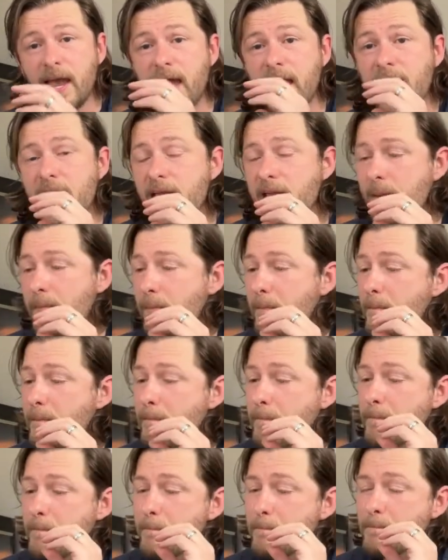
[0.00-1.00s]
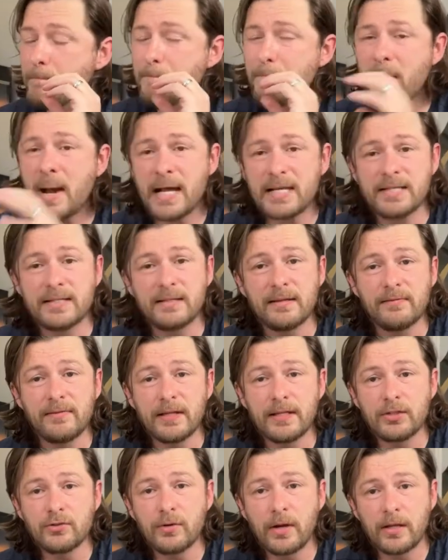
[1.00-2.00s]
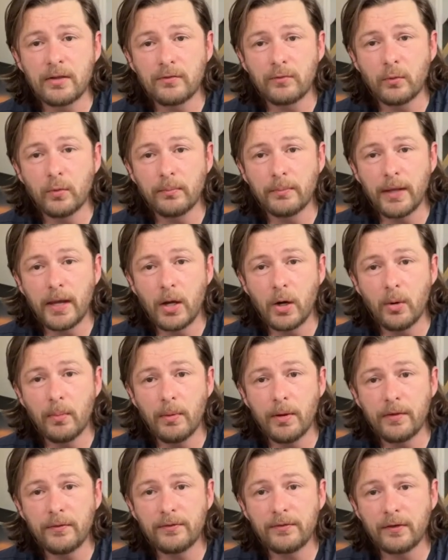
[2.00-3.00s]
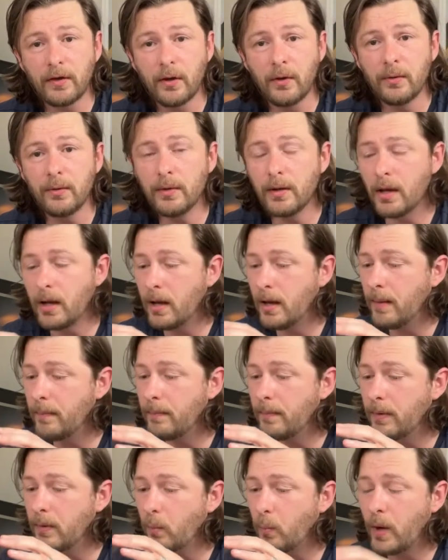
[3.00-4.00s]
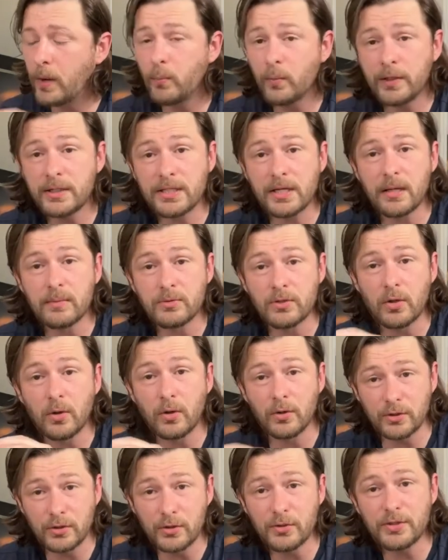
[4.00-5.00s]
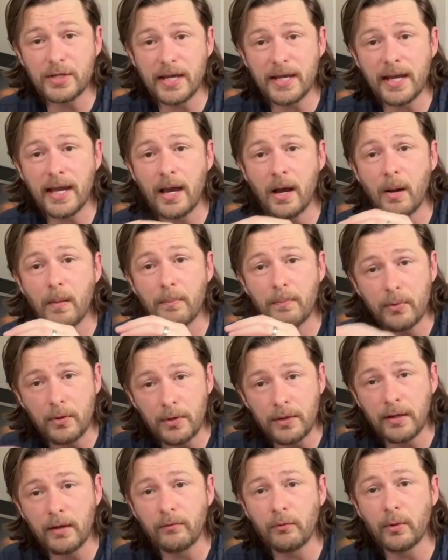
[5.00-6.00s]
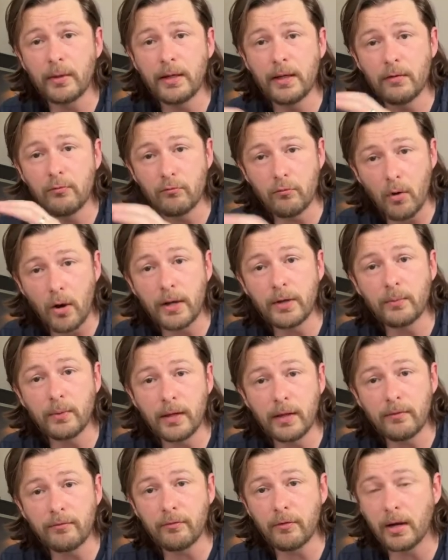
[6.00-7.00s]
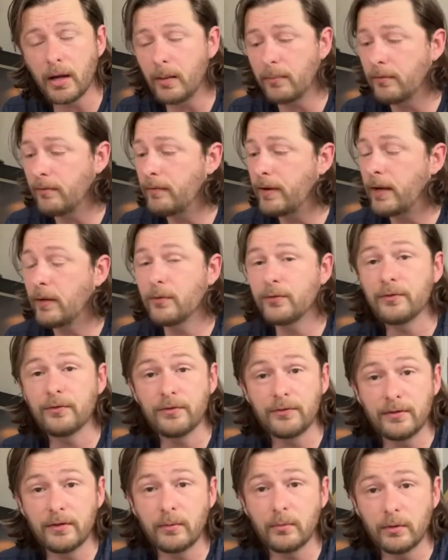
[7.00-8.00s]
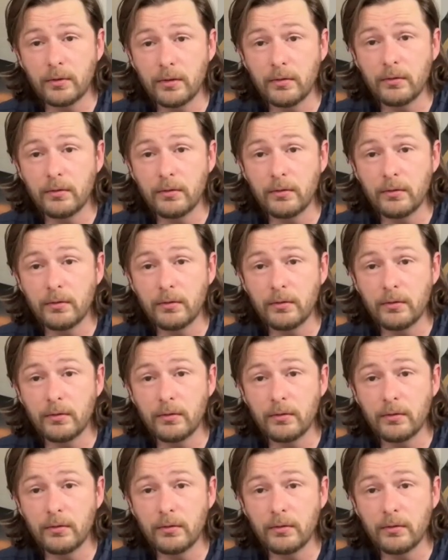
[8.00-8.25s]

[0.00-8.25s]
it massively transformed the helmet. So um, when winter comes along, do take it out, put the other one in, ride with it for a couple of hours and see what you